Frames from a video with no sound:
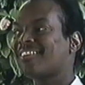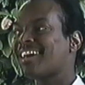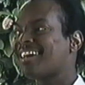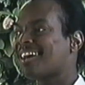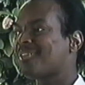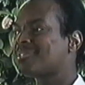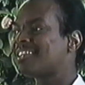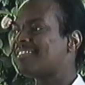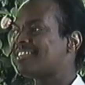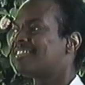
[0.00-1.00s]
okay, I'll
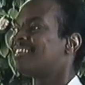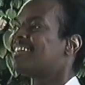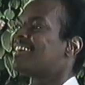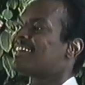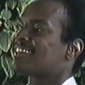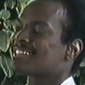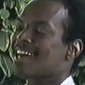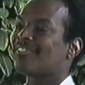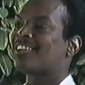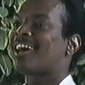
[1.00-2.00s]
believe you because I
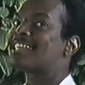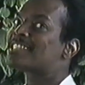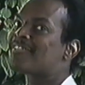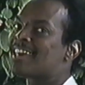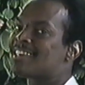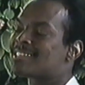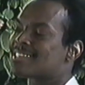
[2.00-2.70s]
have an honest face.